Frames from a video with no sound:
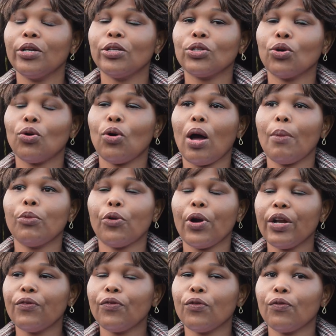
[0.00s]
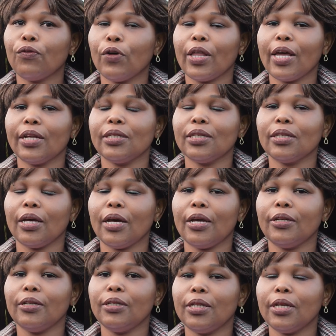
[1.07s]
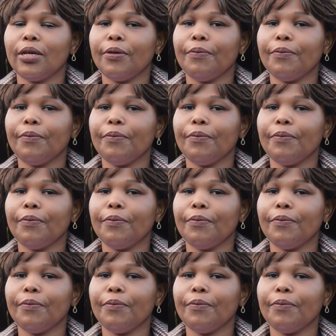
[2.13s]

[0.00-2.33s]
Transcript: So I'm grateful for that. And,